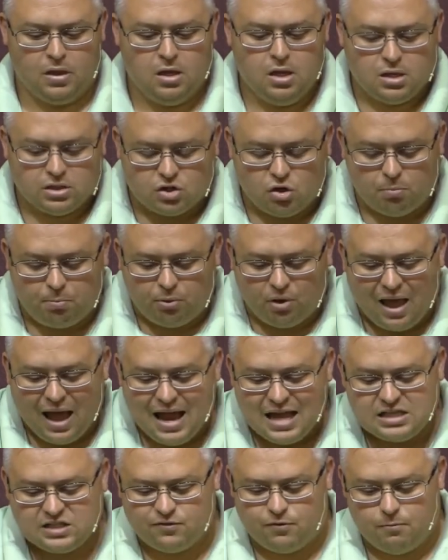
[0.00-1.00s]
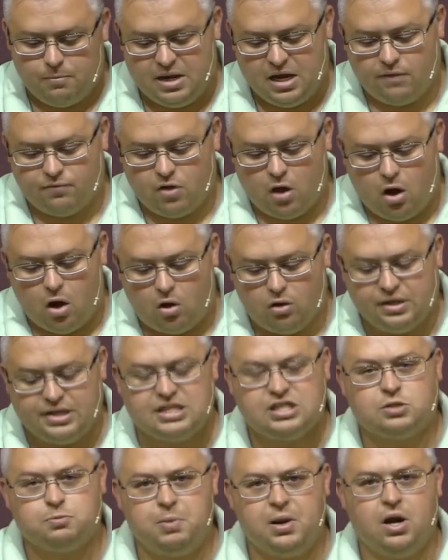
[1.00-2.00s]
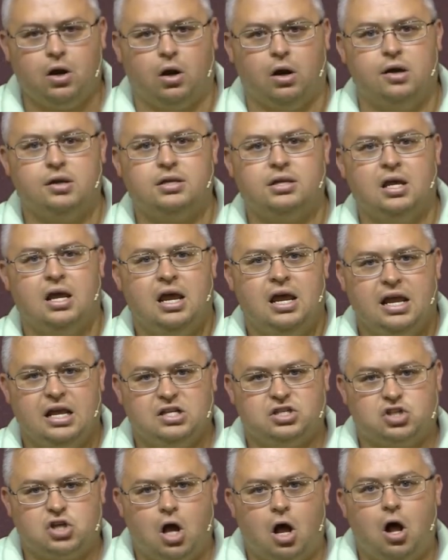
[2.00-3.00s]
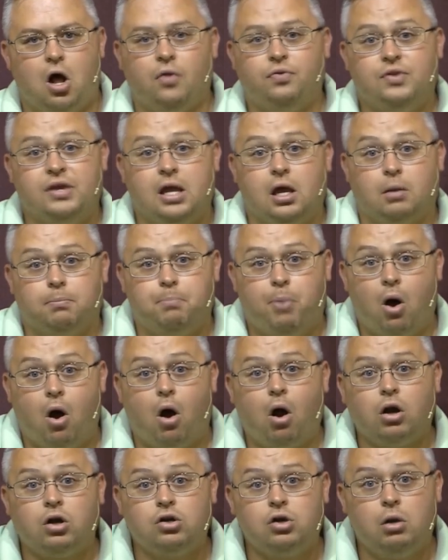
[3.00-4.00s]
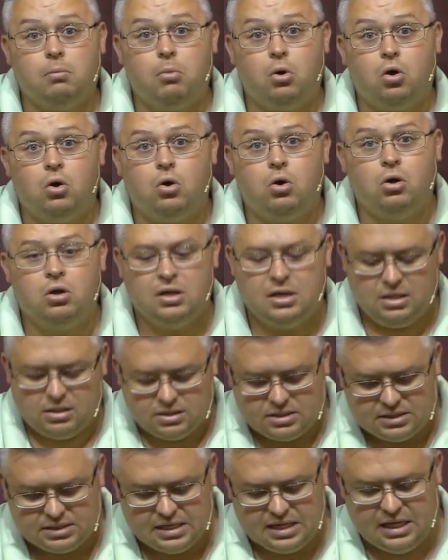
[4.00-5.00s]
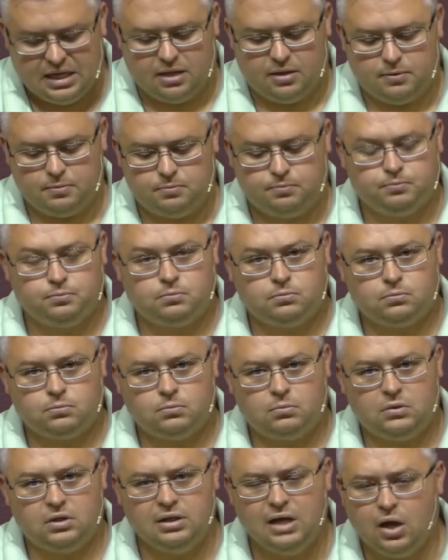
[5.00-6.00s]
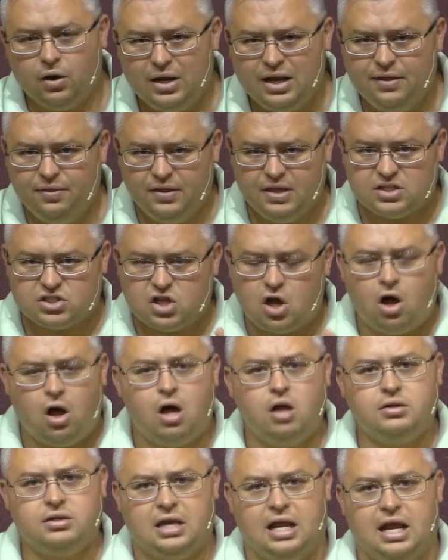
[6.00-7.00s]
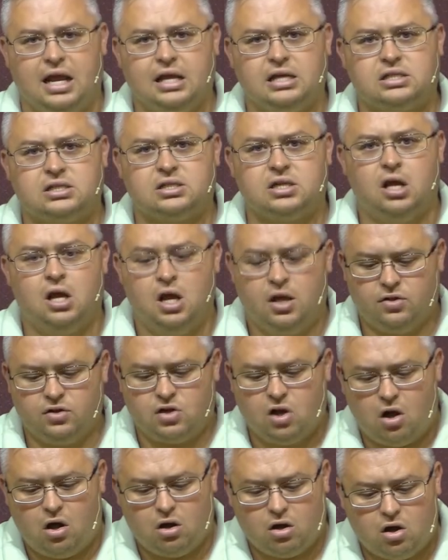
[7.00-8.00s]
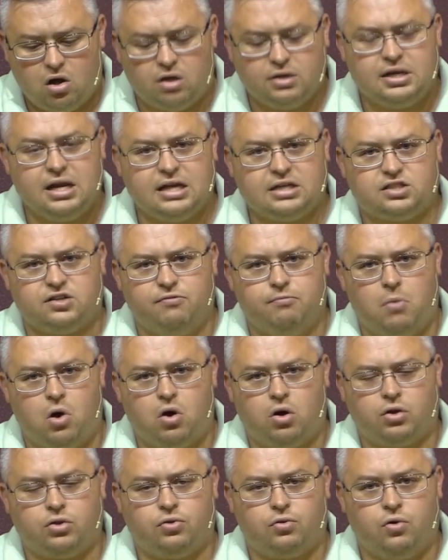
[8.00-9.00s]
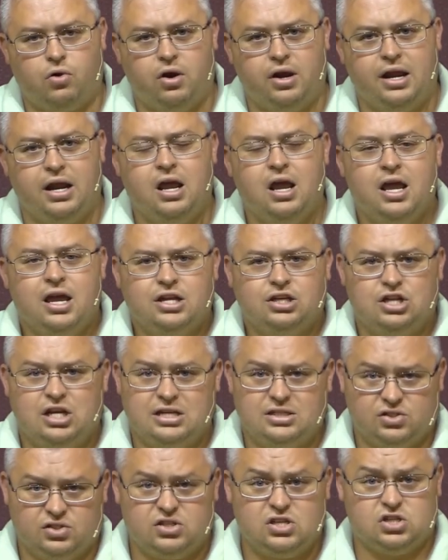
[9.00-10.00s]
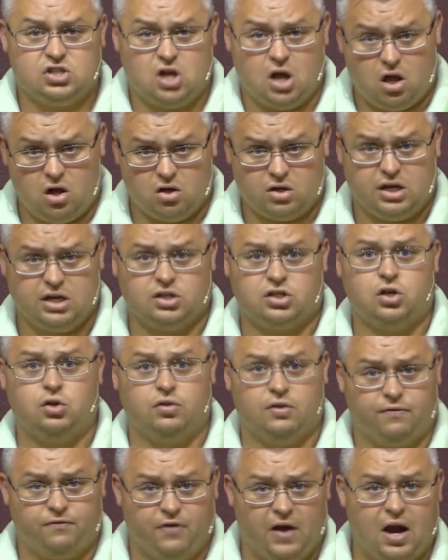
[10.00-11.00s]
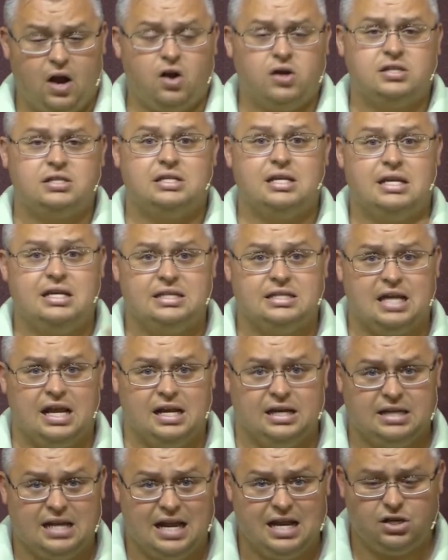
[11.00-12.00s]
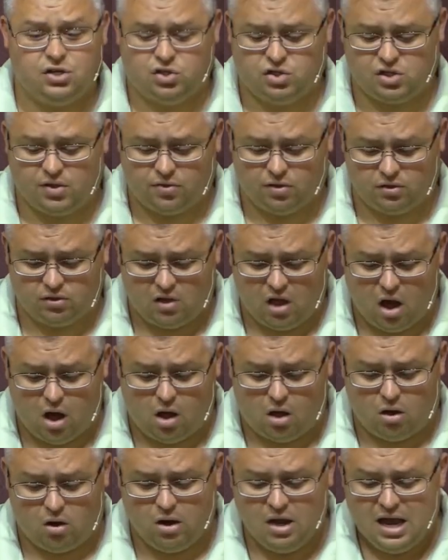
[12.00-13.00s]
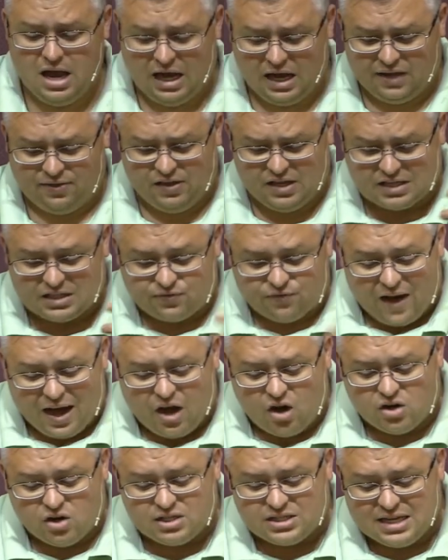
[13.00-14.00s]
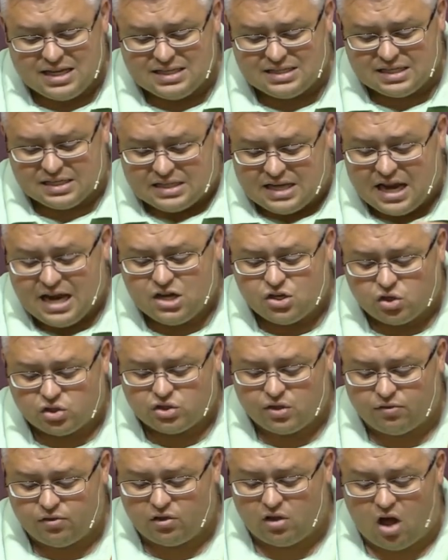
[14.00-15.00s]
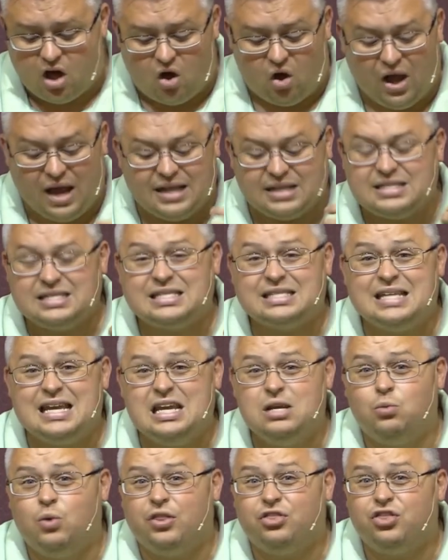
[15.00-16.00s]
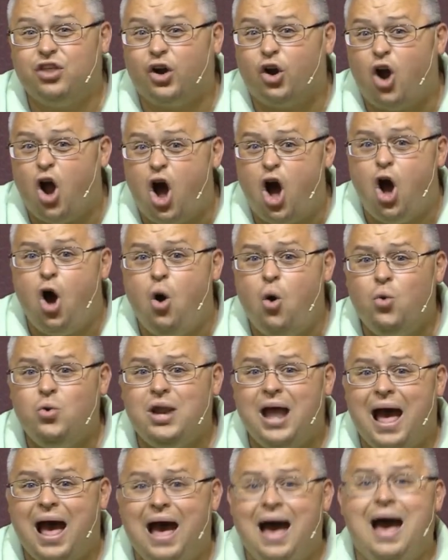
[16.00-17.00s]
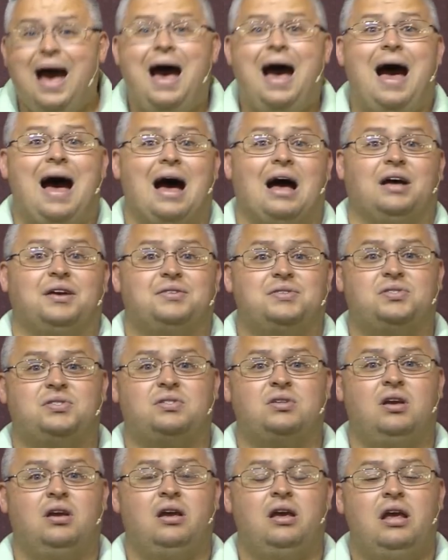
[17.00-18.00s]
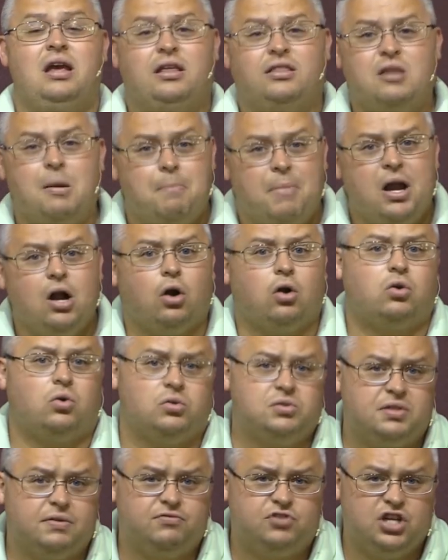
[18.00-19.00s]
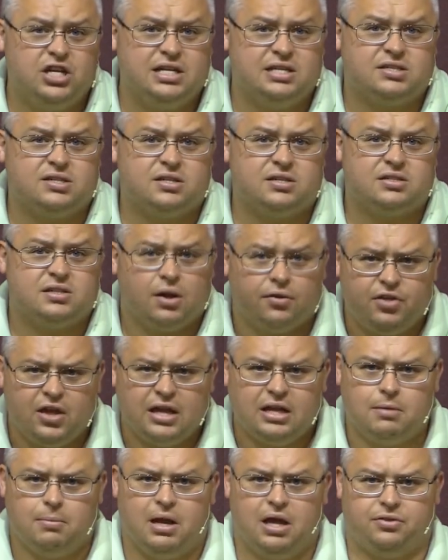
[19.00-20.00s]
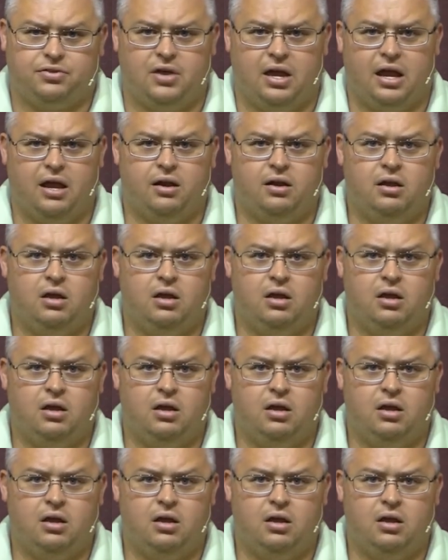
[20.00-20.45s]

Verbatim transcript: So blasphemy of the Holy Spirit is called the unpardonable sin. Now, in this context, the context of Mark 3, Jesus is talking to the Pharisees and teachers of the law. And these Pharisees and teachers of the law had seen with their own eyes the miracles of Jesus. Now, think about that.